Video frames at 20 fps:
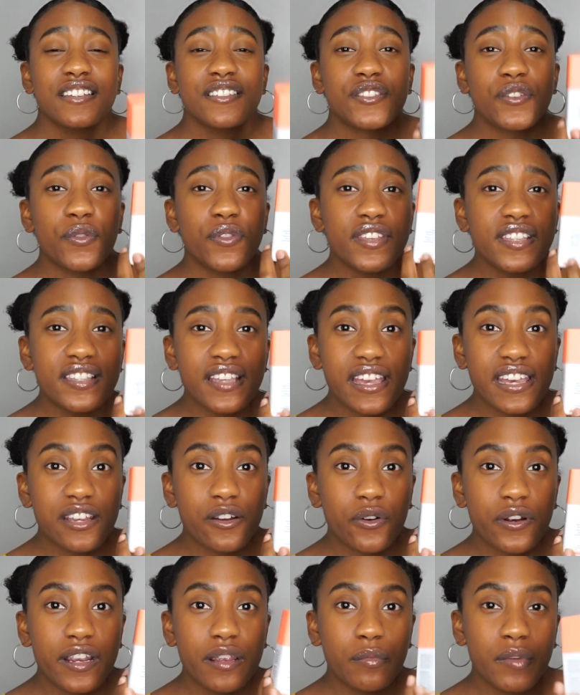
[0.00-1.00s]
So this eye
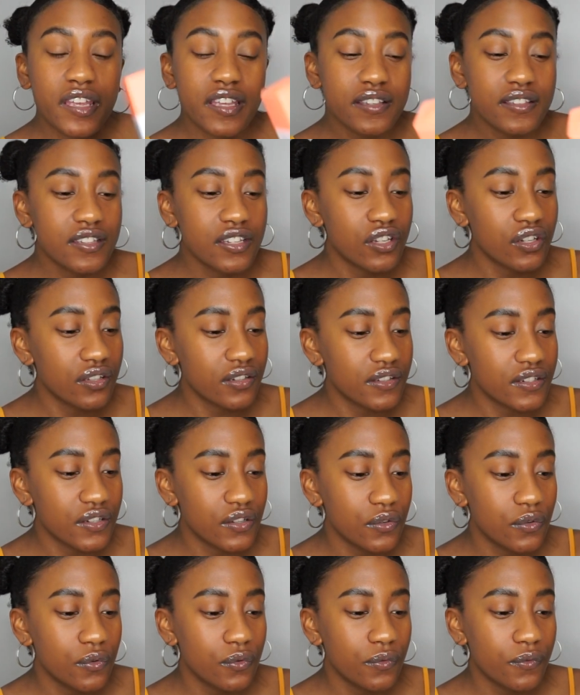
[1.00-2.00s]
cream is good
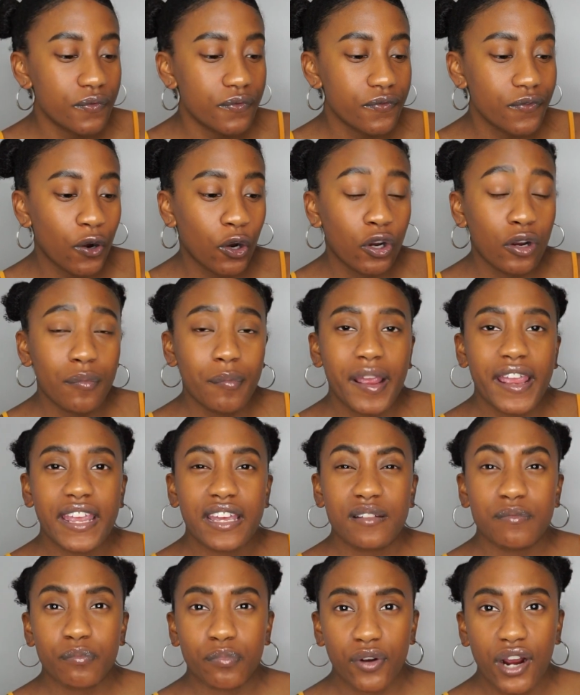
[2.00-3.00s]
to firm
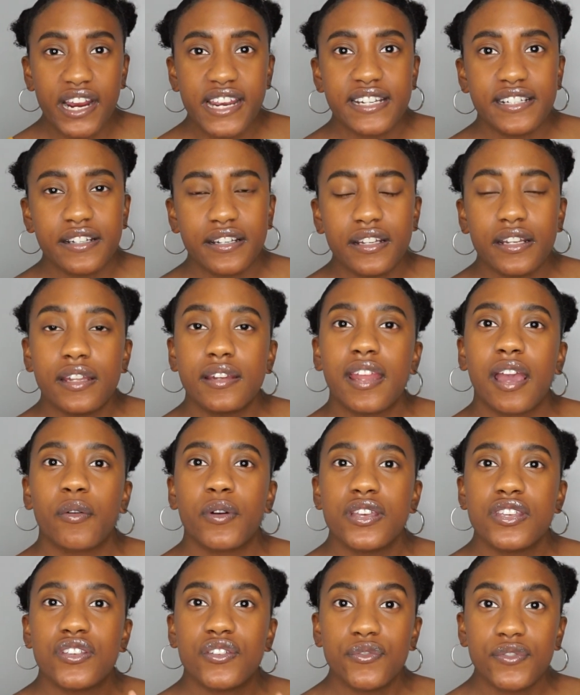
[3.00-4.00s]
and brighten. Now,
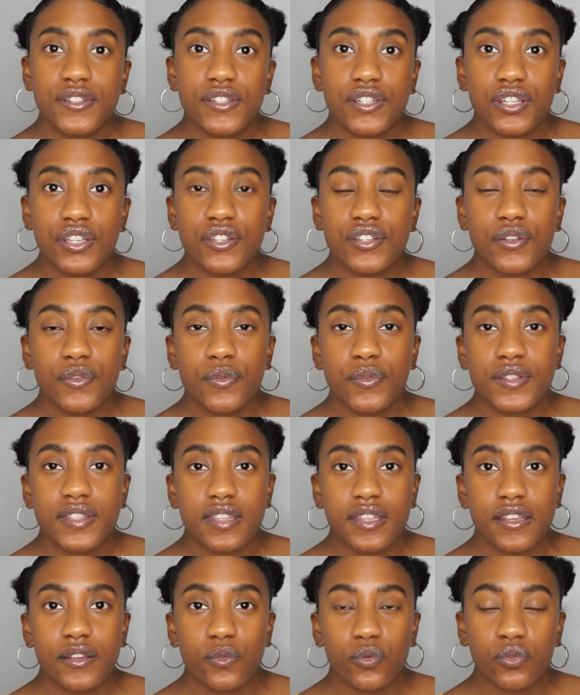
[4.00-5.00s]
I used to use
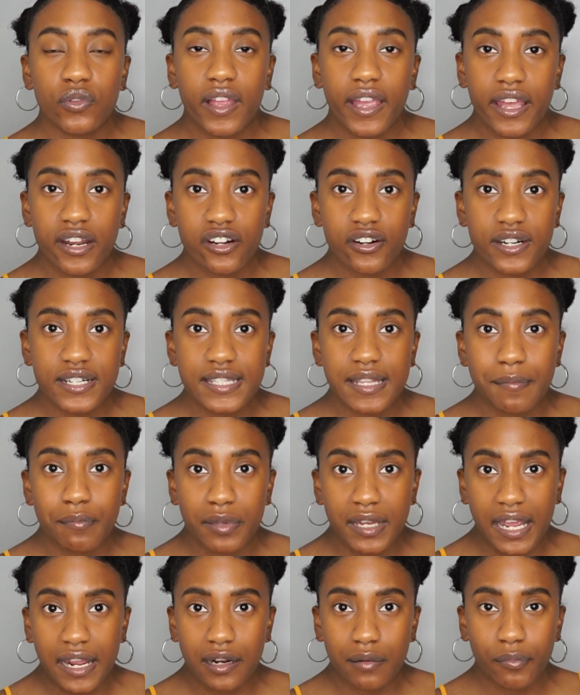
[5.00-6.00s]
the Ole Henriksen
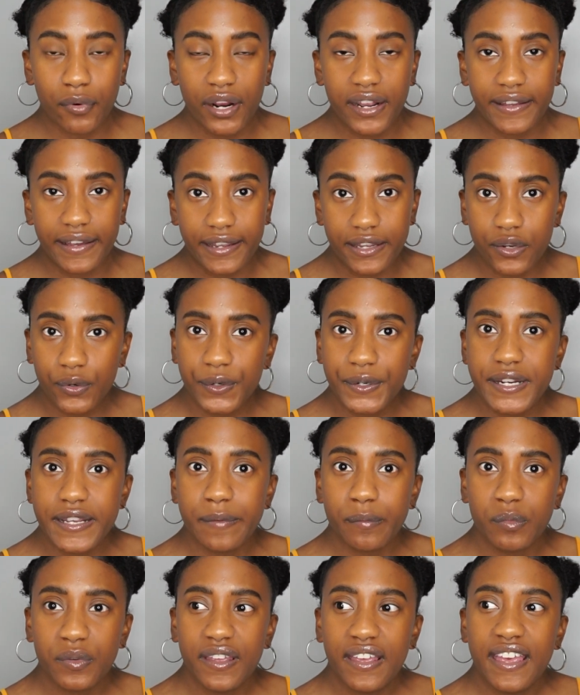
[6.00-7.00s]
Banana Bright Eye
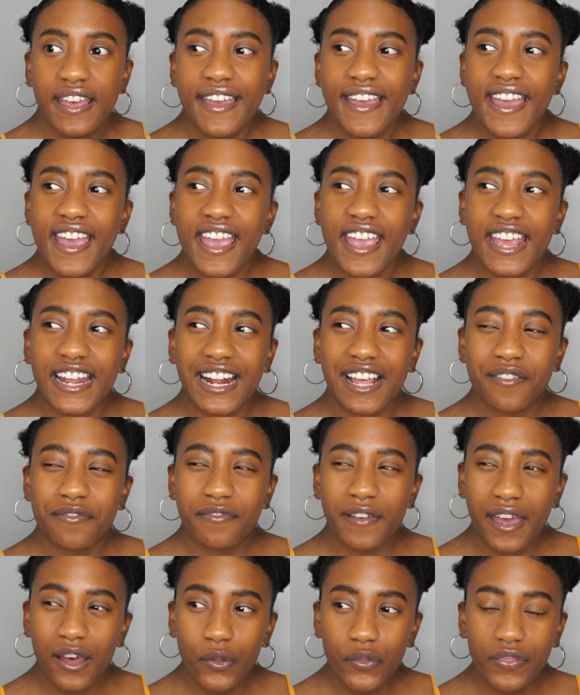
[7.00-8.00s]
Cream, and I
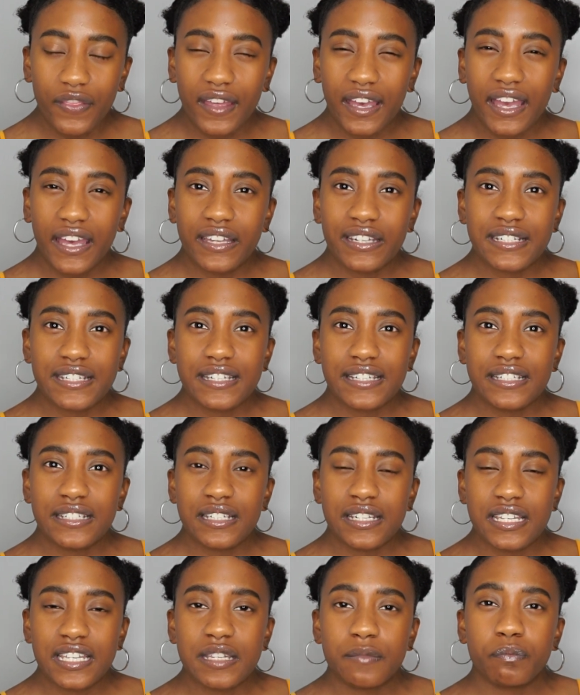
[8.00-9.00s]
found that
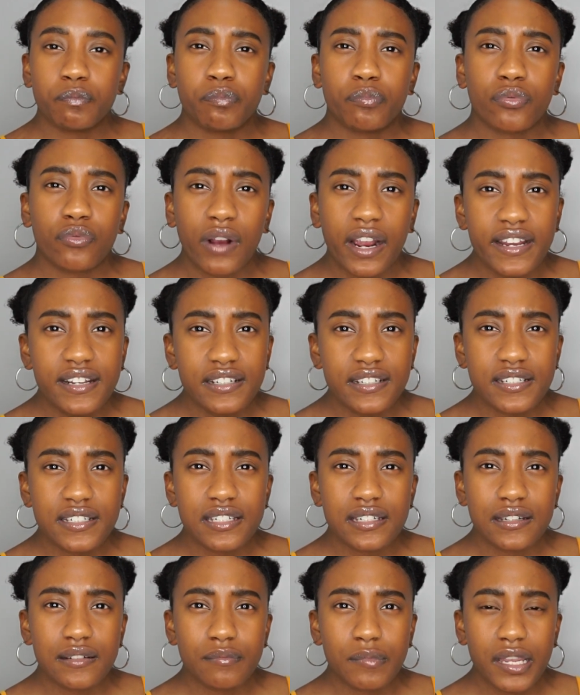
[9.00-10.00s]
it
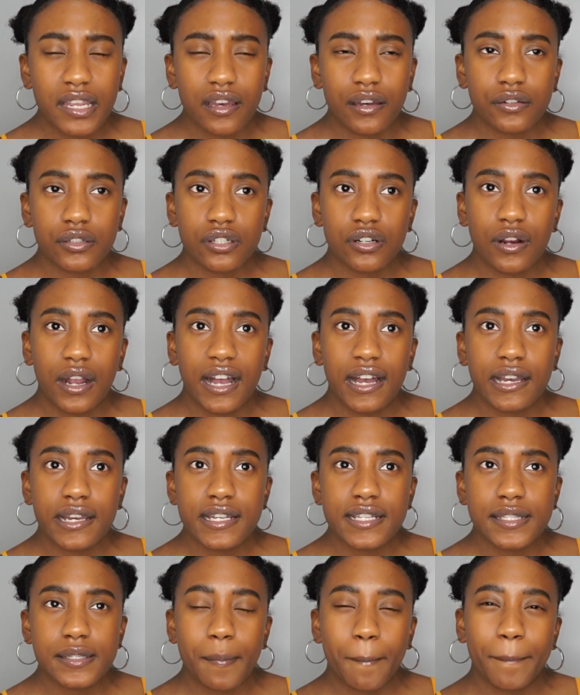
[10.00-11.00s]
brightened my under
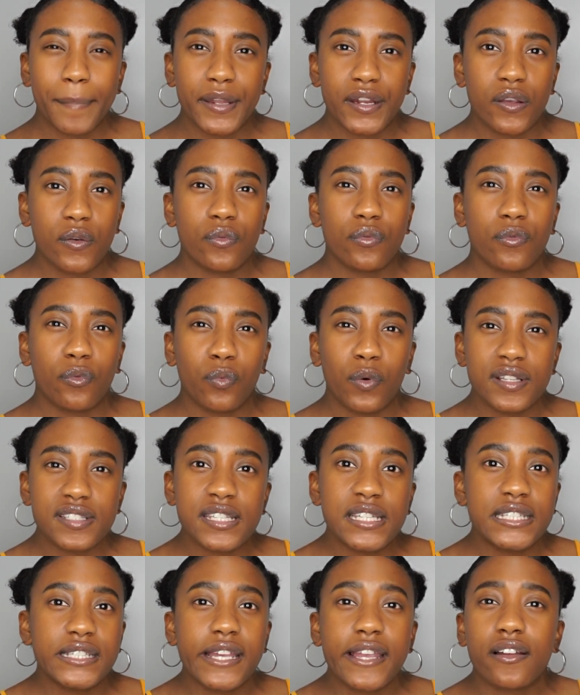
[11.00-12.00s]
eyes, but it
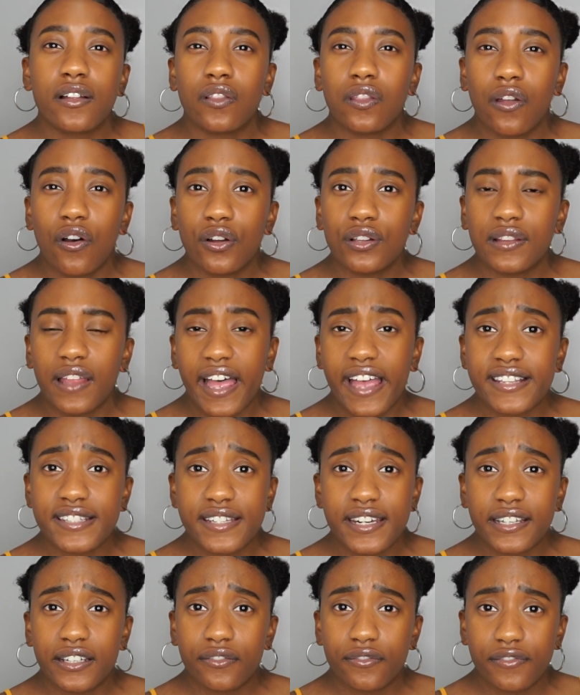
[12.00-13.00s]
wasn't like a
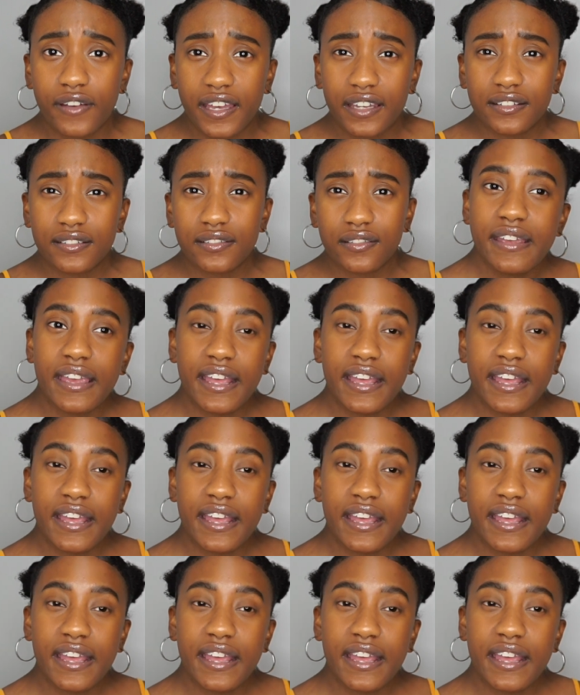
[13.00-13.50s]
long-lasting effect.